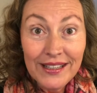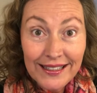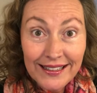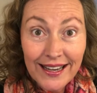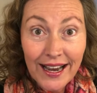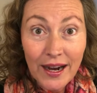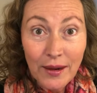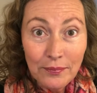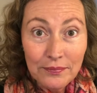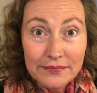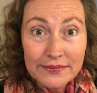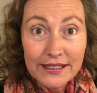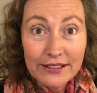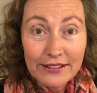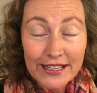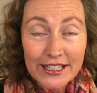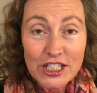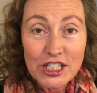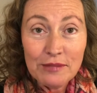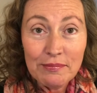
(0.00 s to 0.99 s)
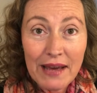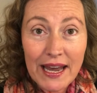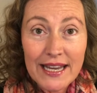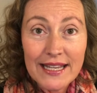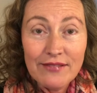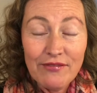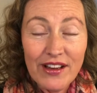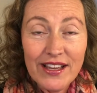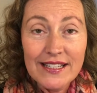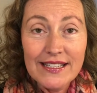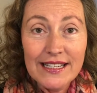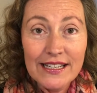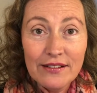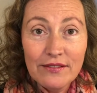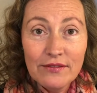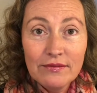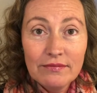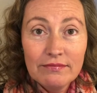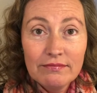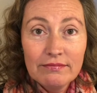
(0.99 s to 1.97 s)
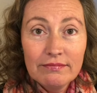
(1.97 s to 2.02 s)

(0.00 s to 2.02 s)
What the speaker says: Yup, they're actually manifesting